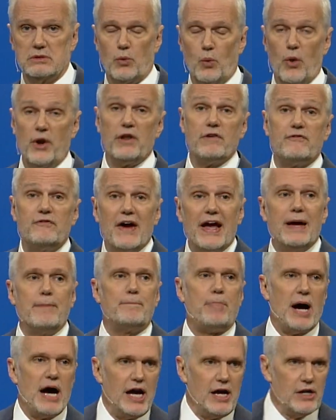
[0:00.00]
What if
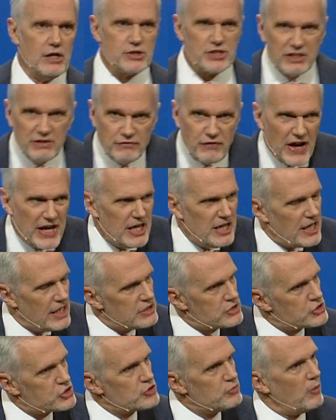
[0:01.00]
vampires invaded
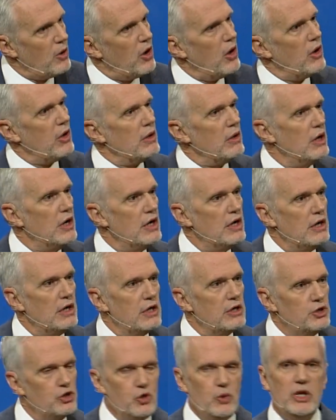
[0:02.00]
a small
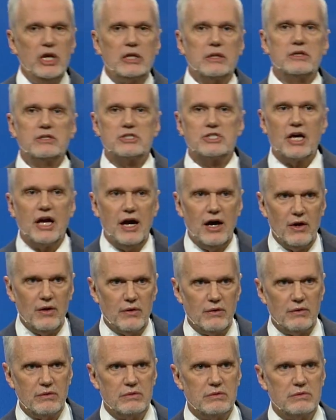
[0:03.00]
New England town?